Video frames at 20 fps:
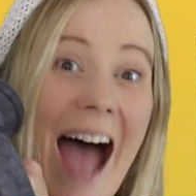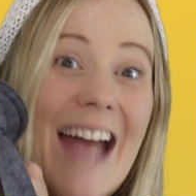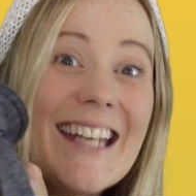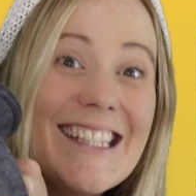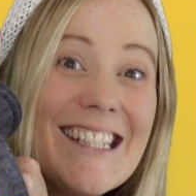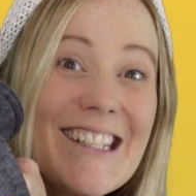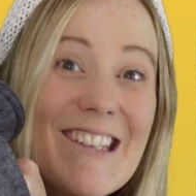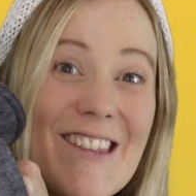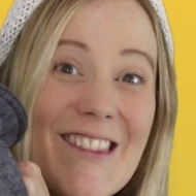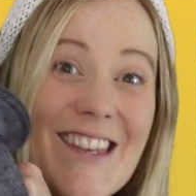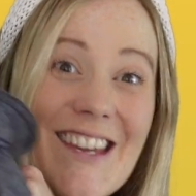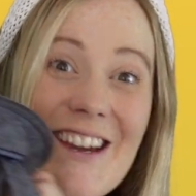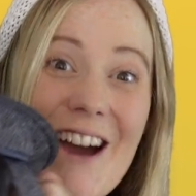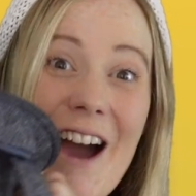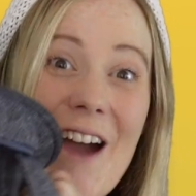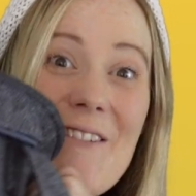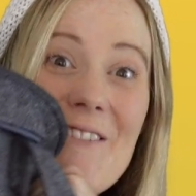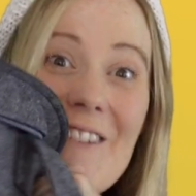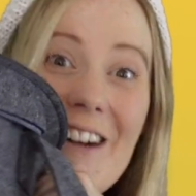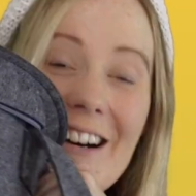Do you think
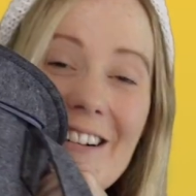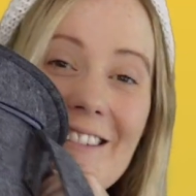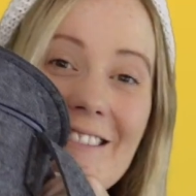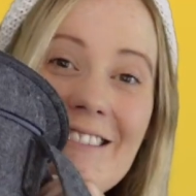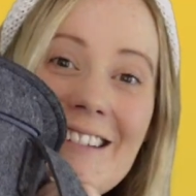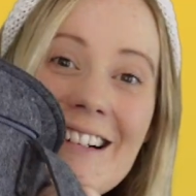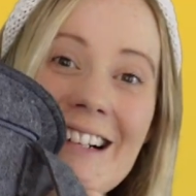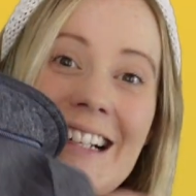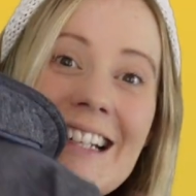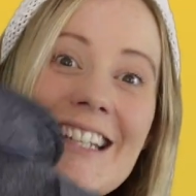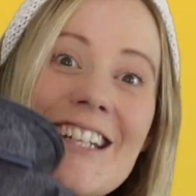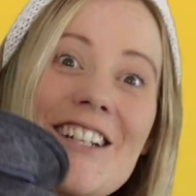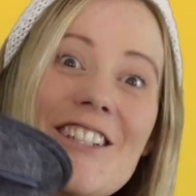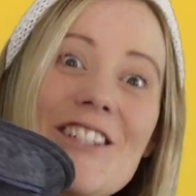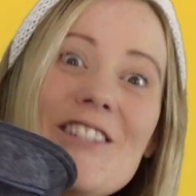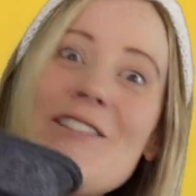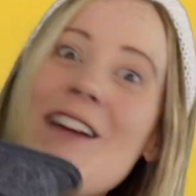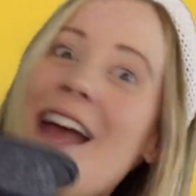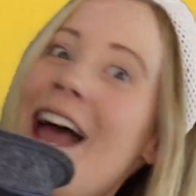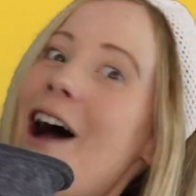I will? Could
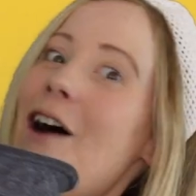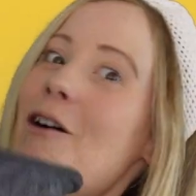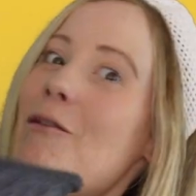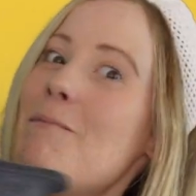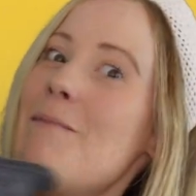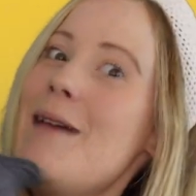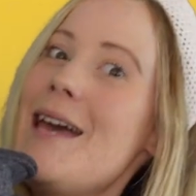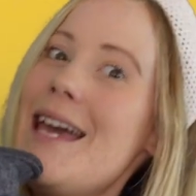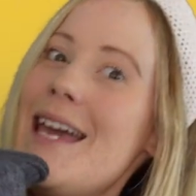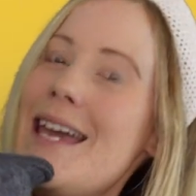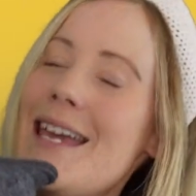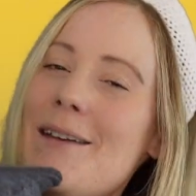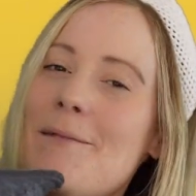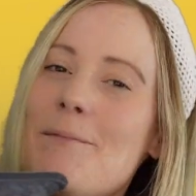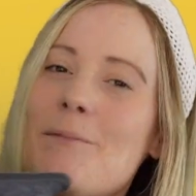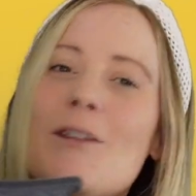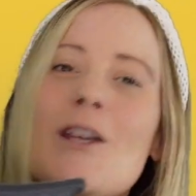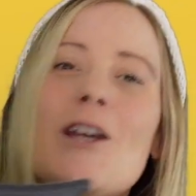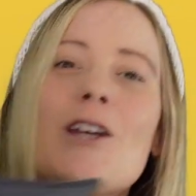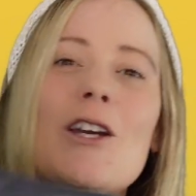you help
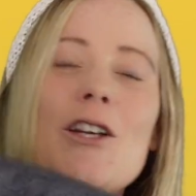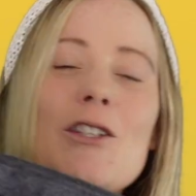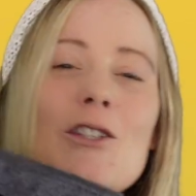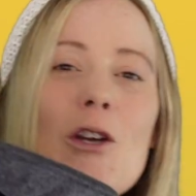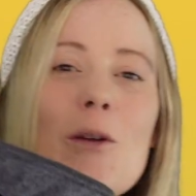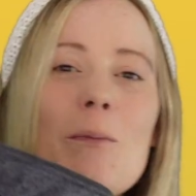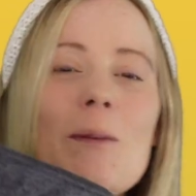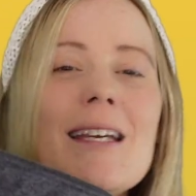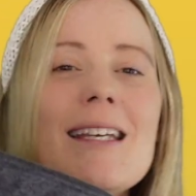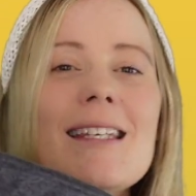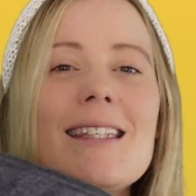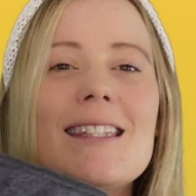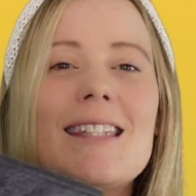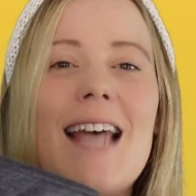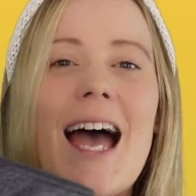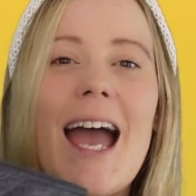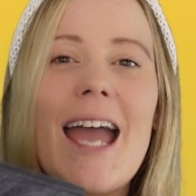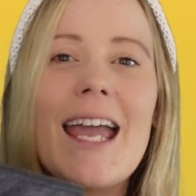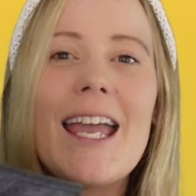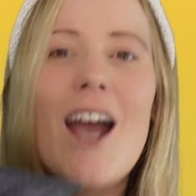me? Could you please
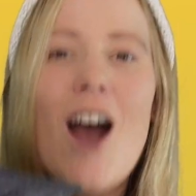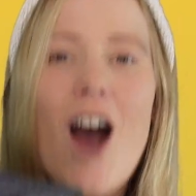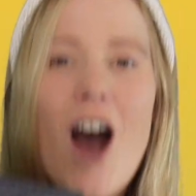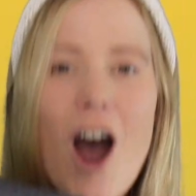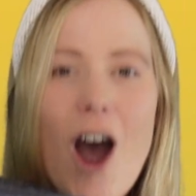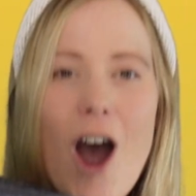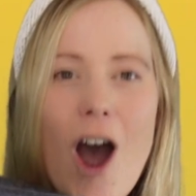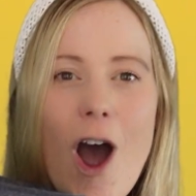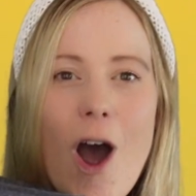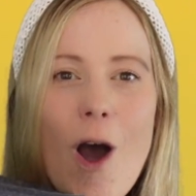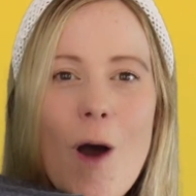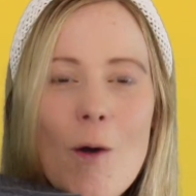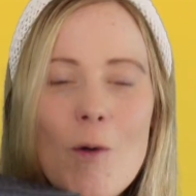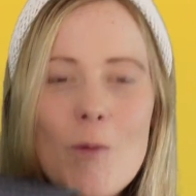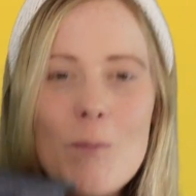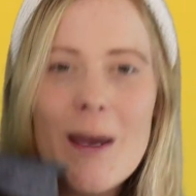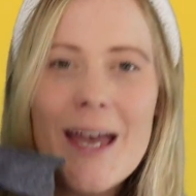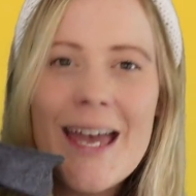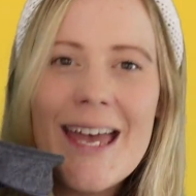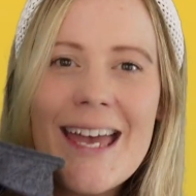say,
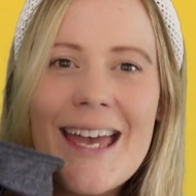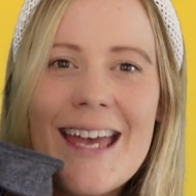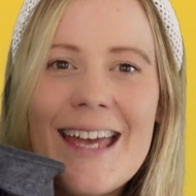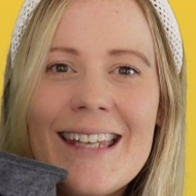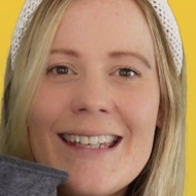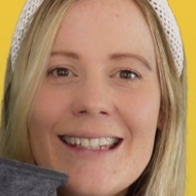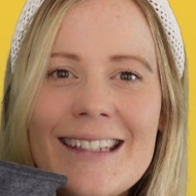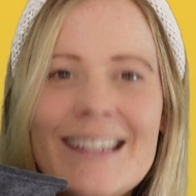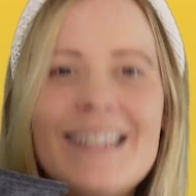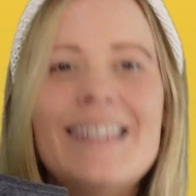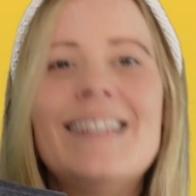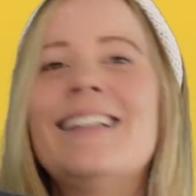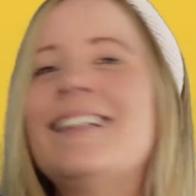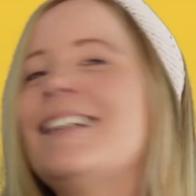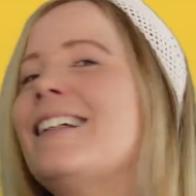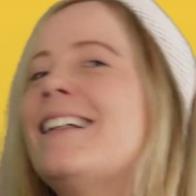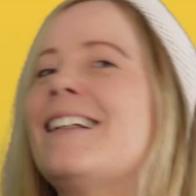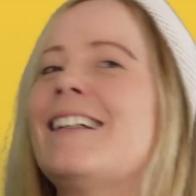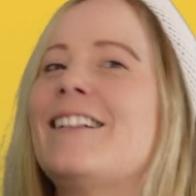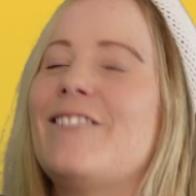open?
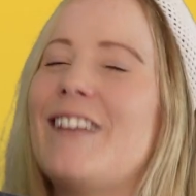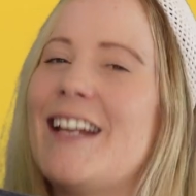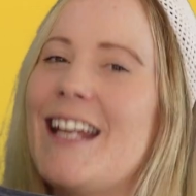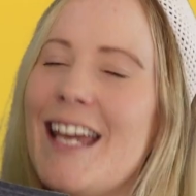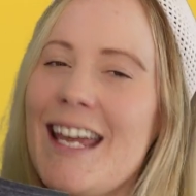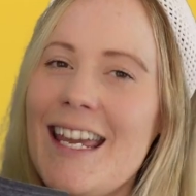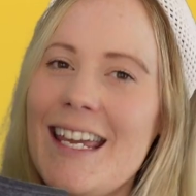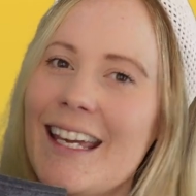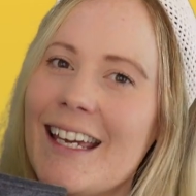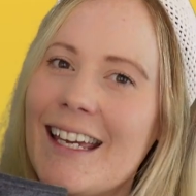Ready?